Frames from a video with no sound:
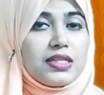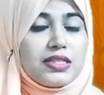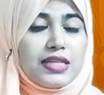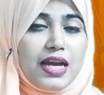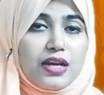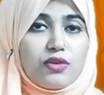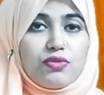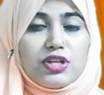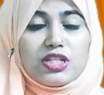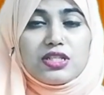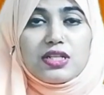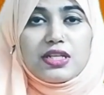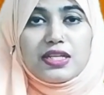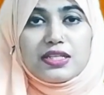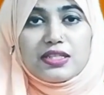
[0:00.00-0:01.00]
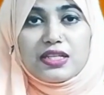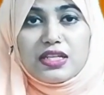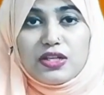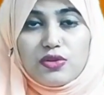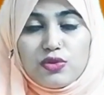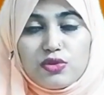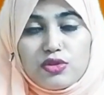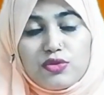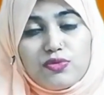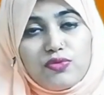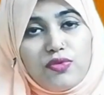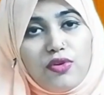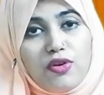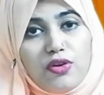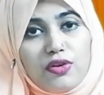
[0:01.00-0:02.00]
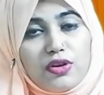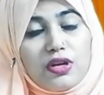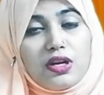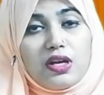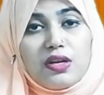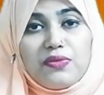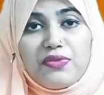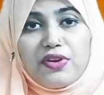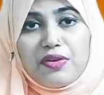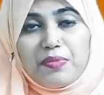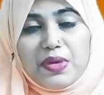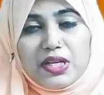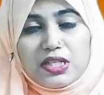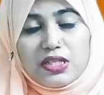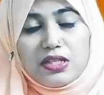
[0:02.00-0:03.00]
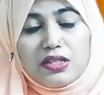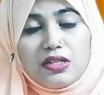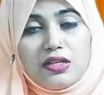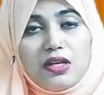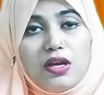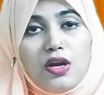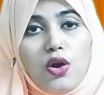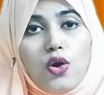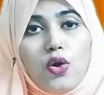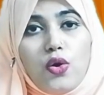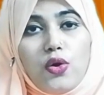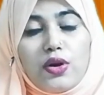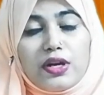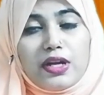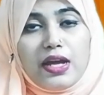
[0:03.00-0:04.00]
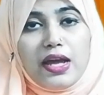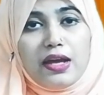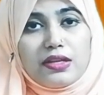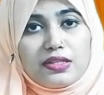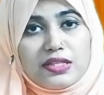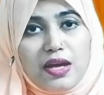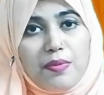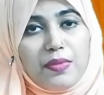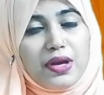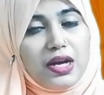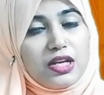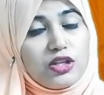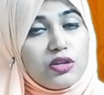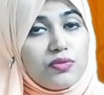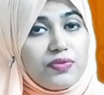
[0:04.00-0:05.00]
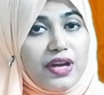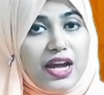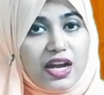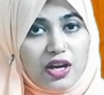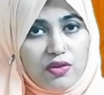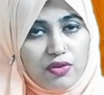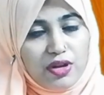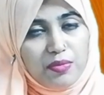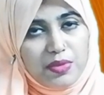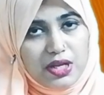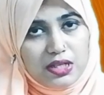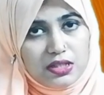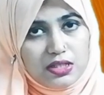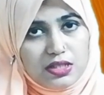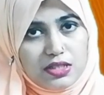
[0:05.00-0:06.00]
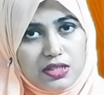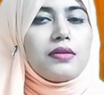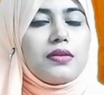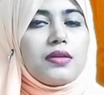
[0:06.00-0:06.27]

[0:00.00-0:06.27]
Tag question is used for confirmation or some kind of agreement.